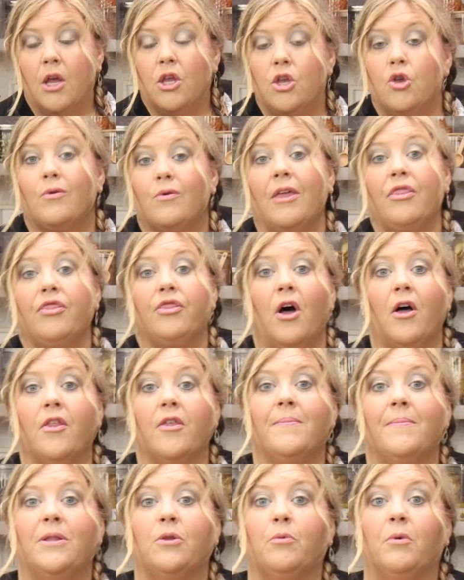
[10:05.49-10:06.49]
You can thaw
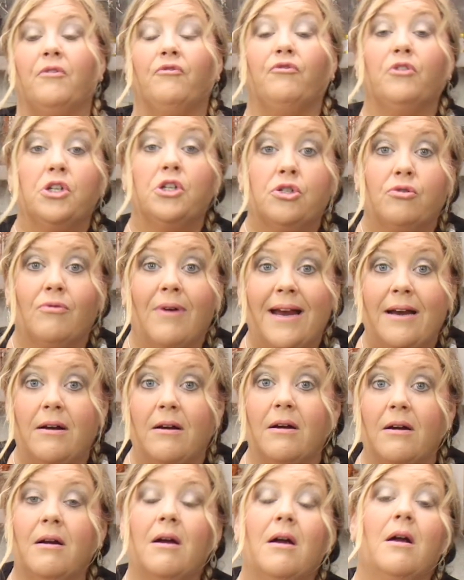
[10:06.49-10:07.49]
them in the
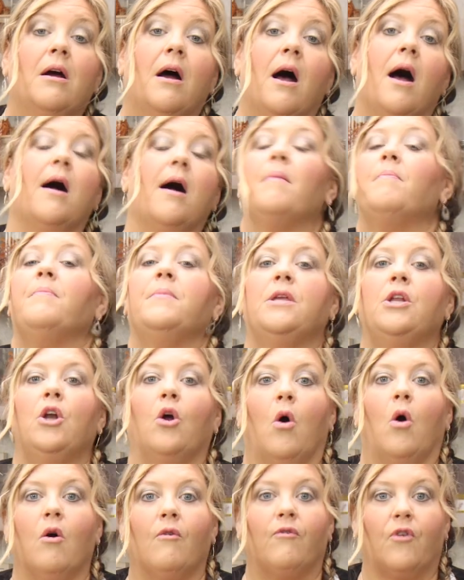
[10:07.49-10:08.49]
refrigerator, um, you
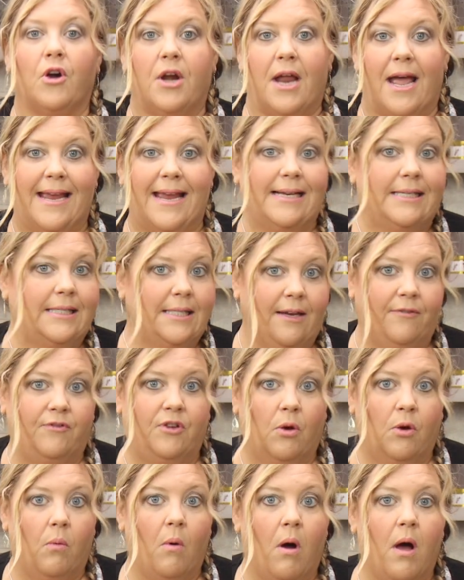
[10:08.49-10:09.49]
know, overnight
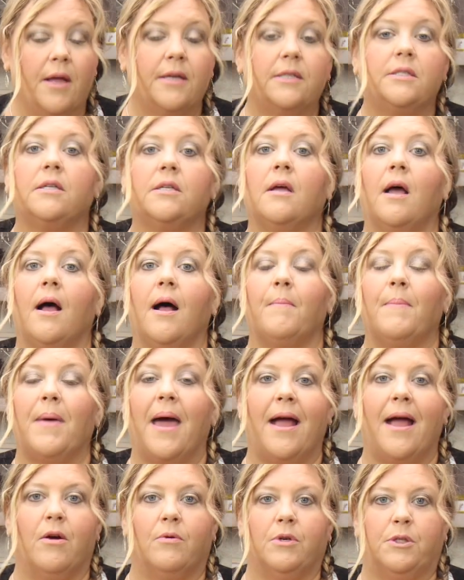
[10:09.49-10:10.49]
if you want. Um,
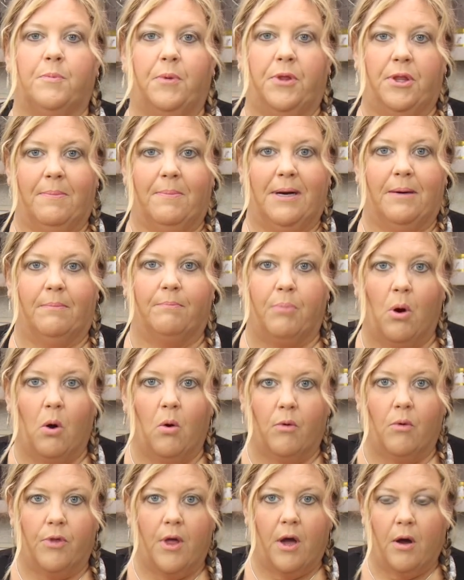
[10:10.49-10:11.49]
I always put them in a
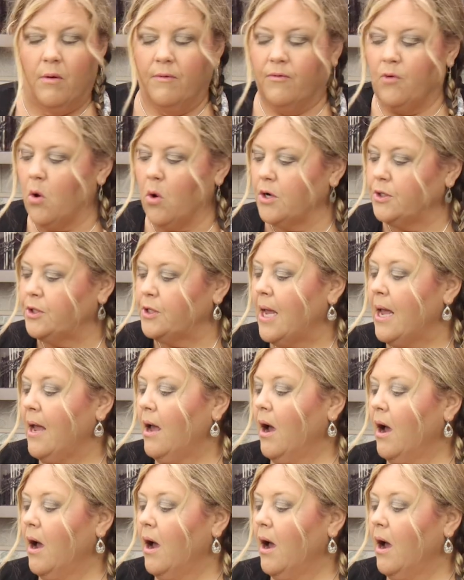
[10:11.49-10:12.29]
bowl though, of course.